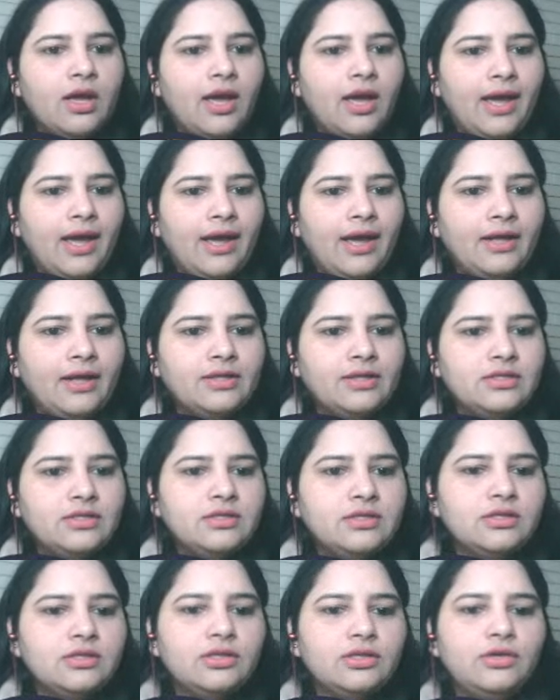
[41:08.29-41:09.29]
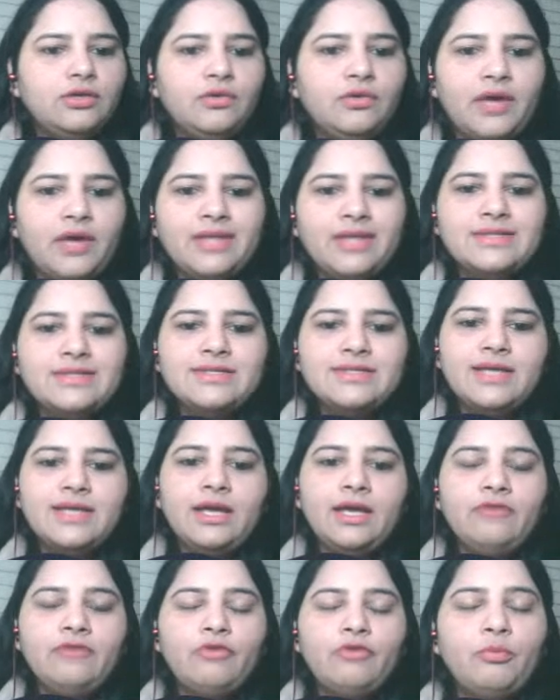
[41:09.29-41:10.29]
And you can
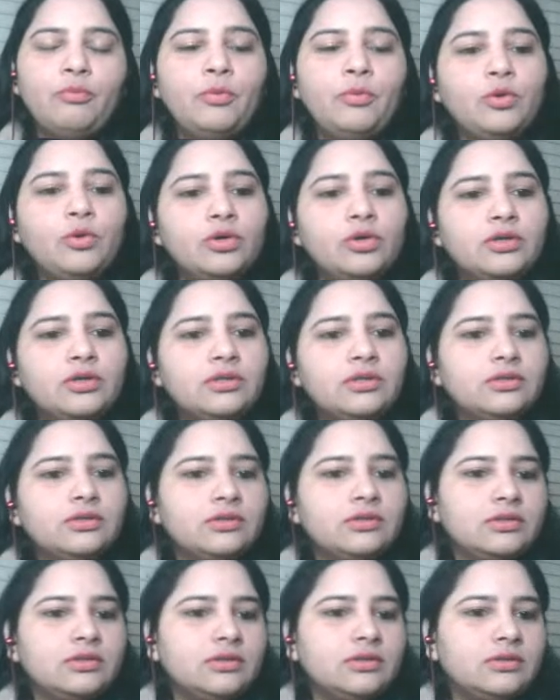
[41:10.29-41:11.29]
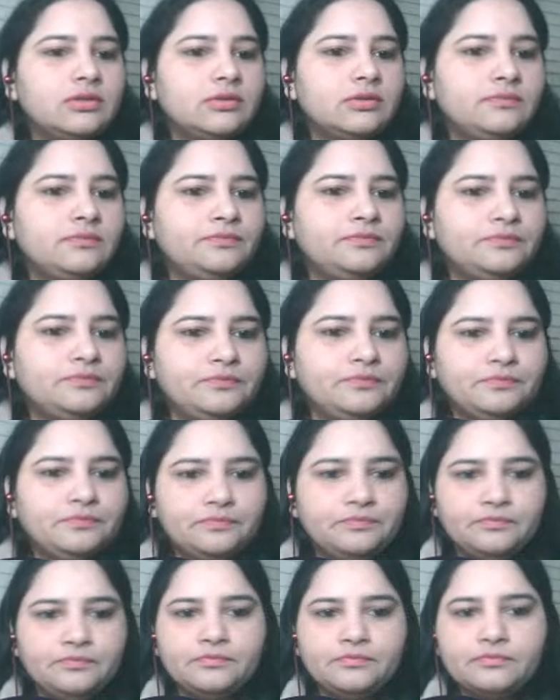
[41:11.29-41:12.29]
say for poor, the
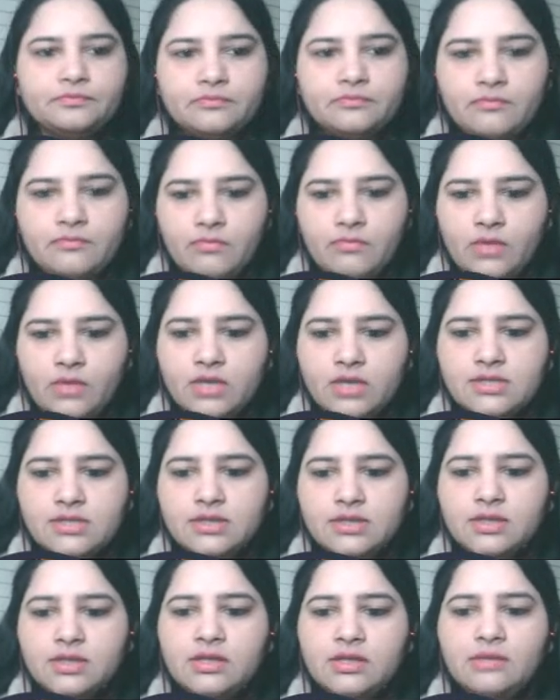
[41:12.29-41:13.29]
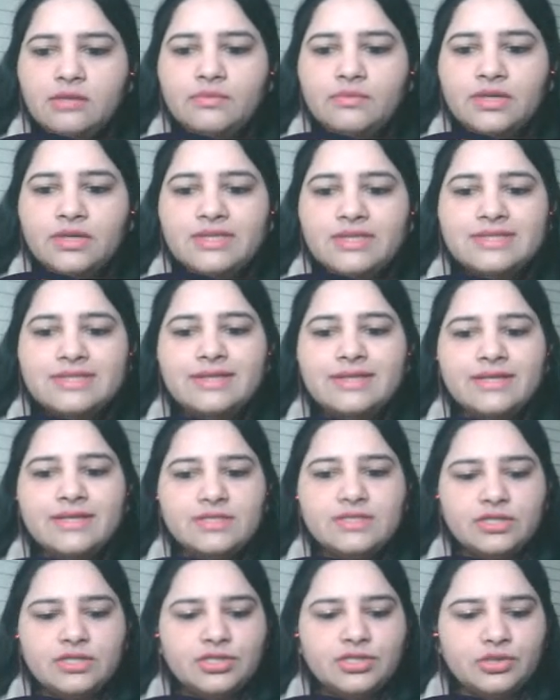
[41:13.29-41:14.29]
synonym is
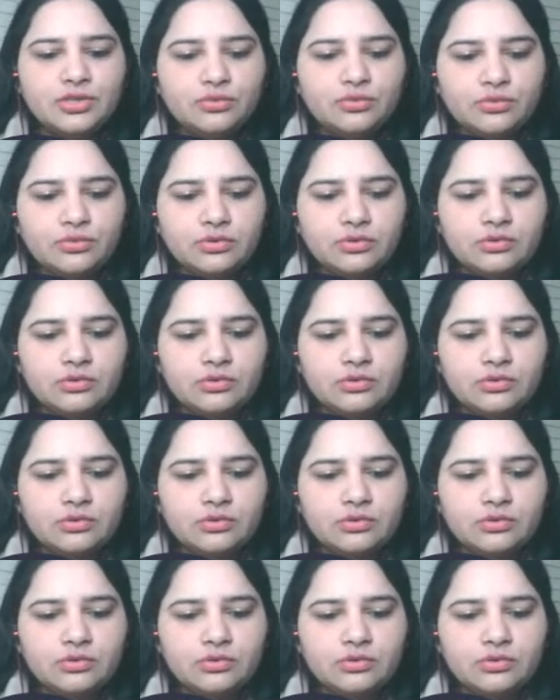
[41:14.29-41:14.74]
destitute.